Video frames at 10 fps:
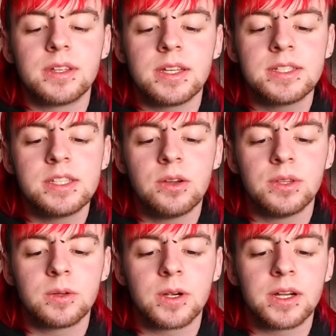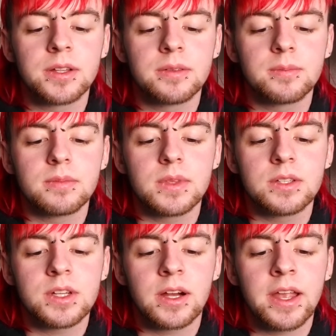It's the only word.
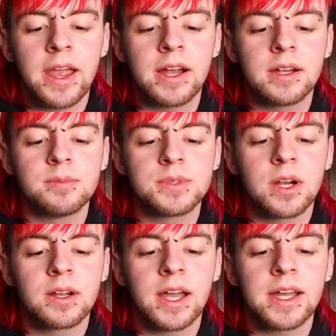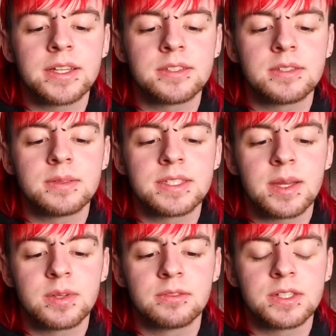Dark hair, dark eyes,
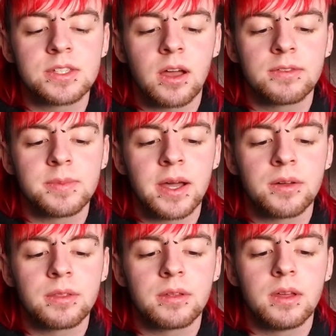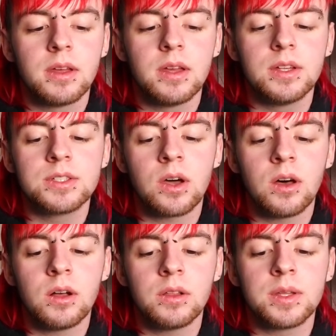deceptively soft mouth.
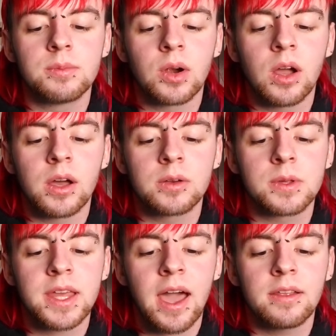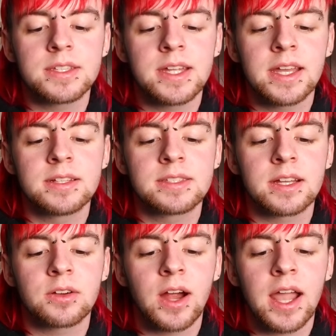Tall and broad with calloused hands that
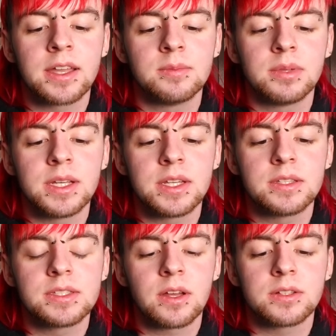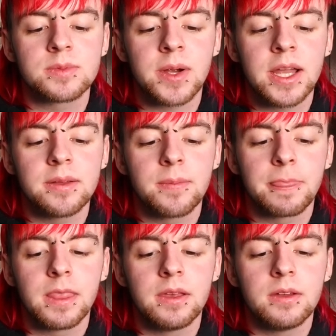crack and bleed in the salt spray.
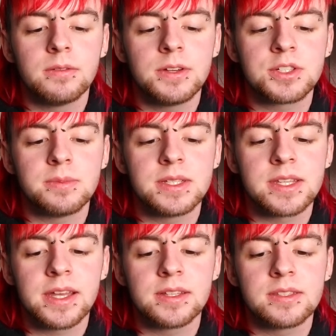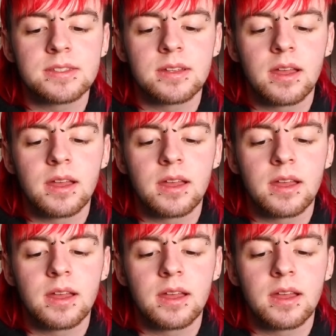Fisherman's hands.